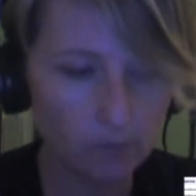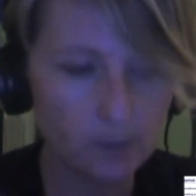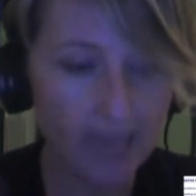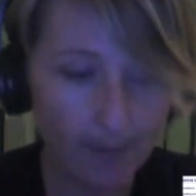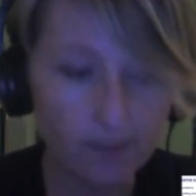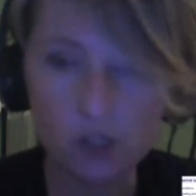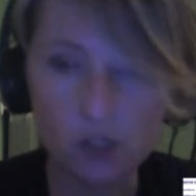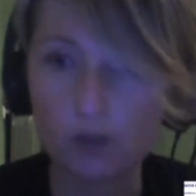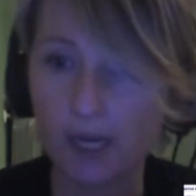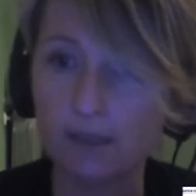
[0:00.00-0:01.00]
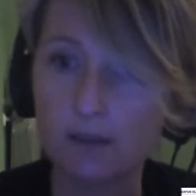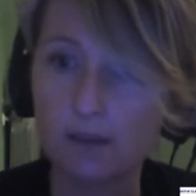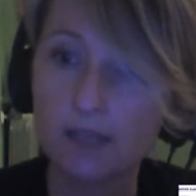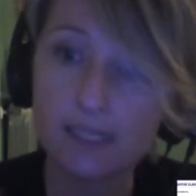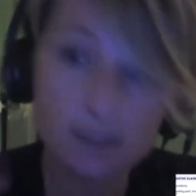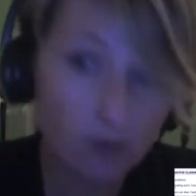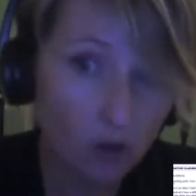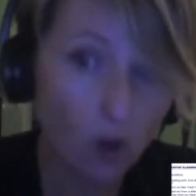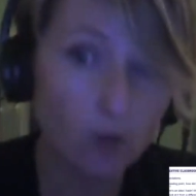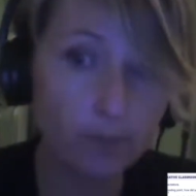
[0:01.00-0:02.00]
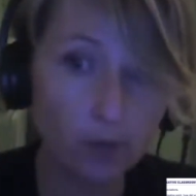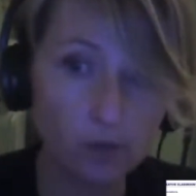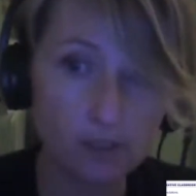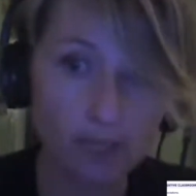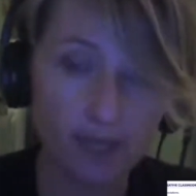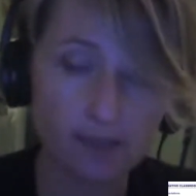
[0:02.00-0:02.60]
demonstrate this thought process.